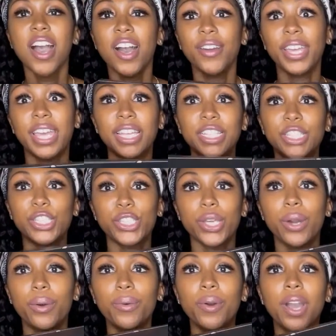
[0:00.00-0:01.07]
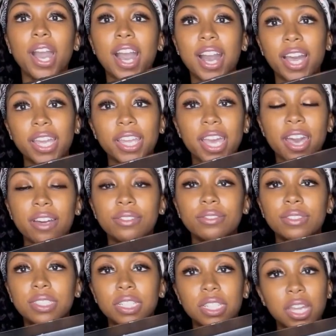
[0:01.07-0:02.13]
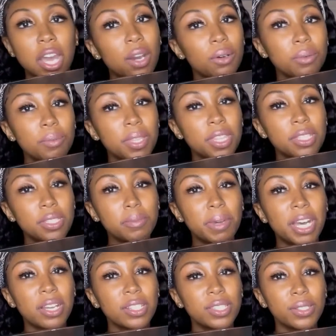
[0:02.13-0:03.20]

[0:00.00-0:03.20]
Okay, so I have not opened this box,